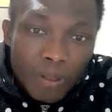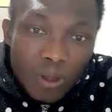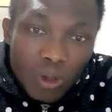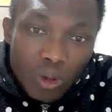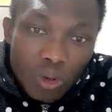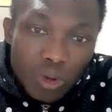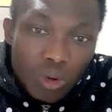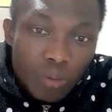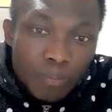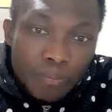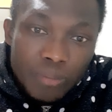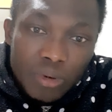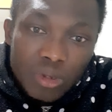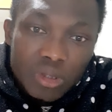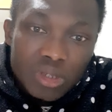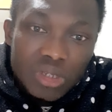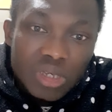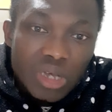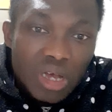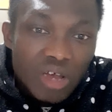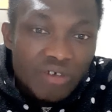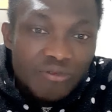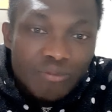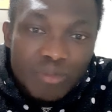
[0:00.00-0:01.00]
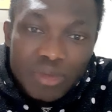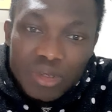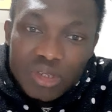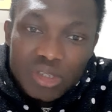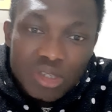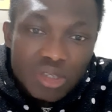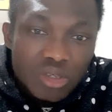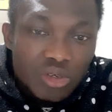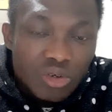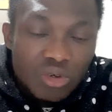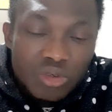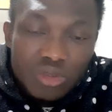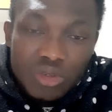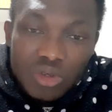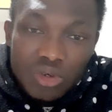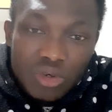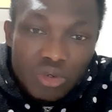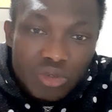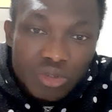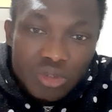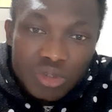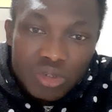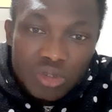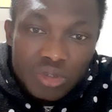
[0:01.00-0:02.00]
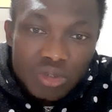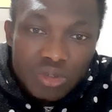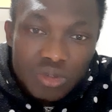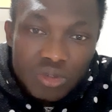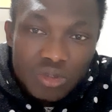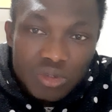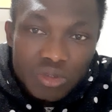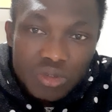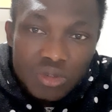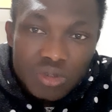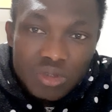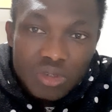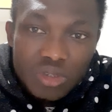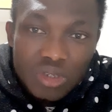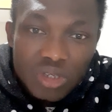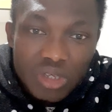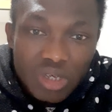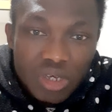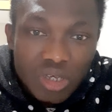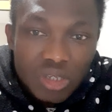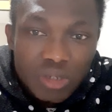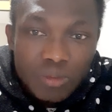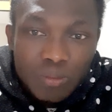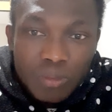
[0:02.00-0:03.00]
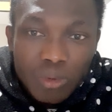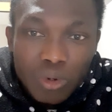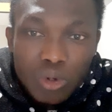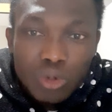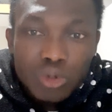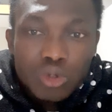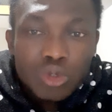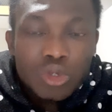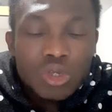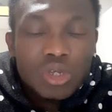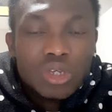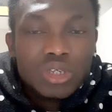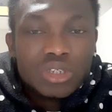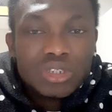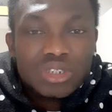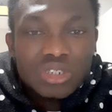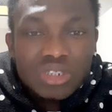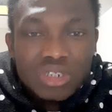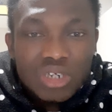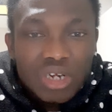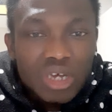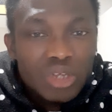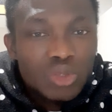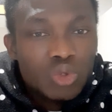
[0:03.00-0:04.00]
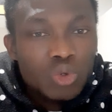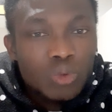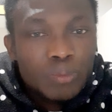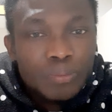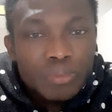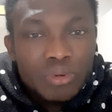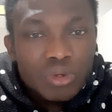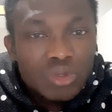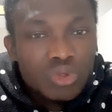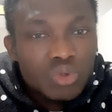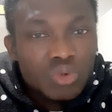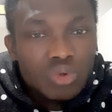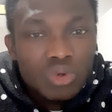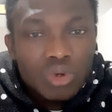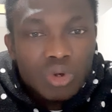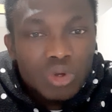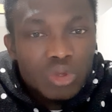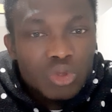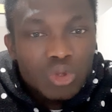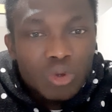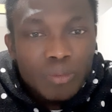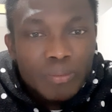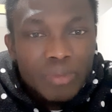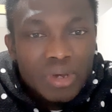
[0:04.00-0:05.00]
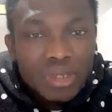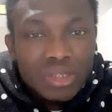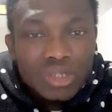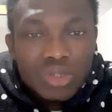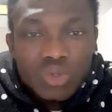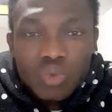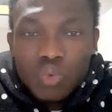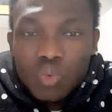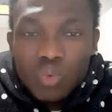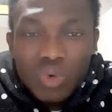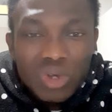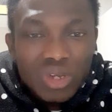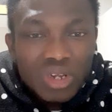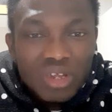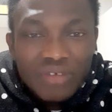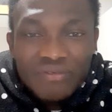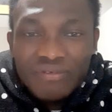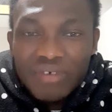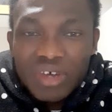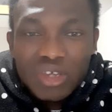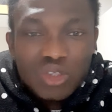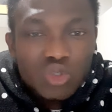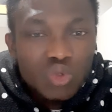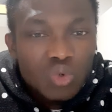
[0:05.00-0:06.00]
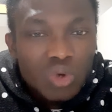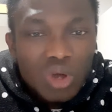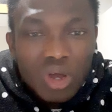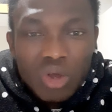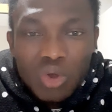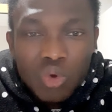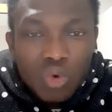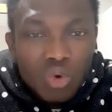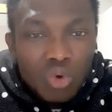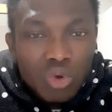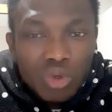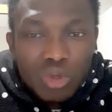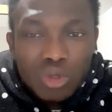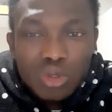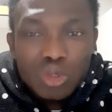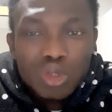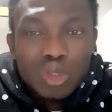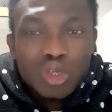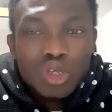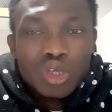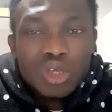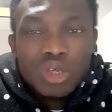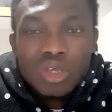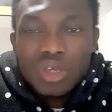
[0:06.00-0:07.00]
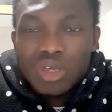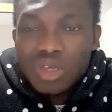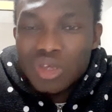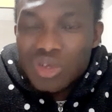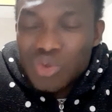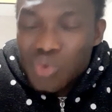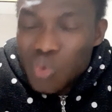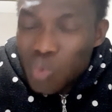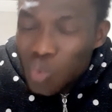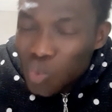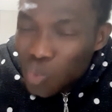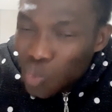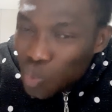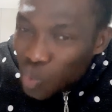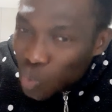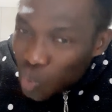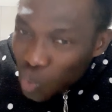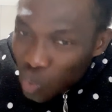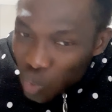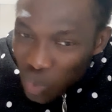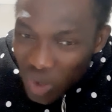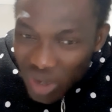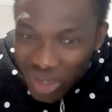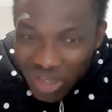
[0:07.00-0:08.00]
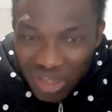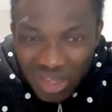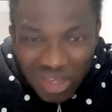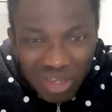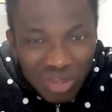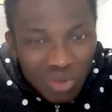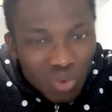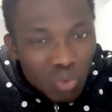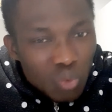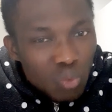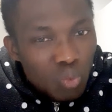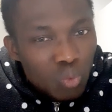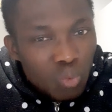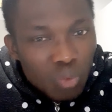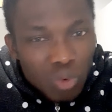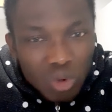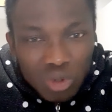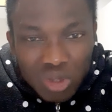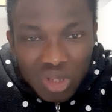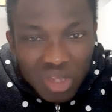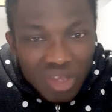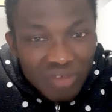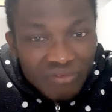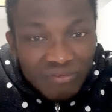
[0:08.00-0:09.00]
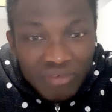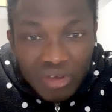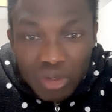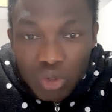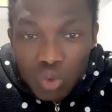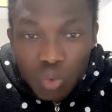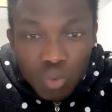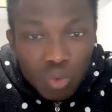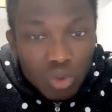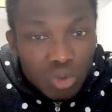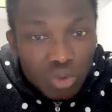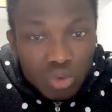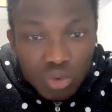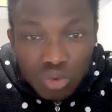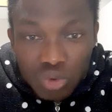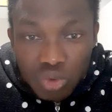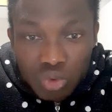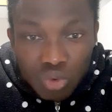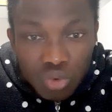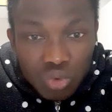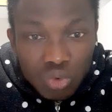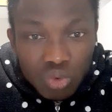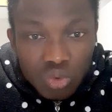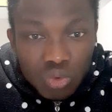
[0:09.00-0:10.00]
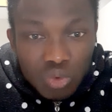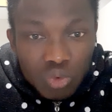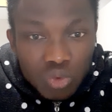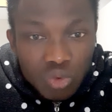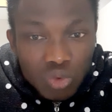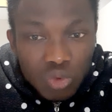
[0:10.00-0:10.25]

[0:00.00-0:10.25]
God, please have mercy on us. Yes, but try to pray to God Almighty whenever you are going, when whatever you want to do.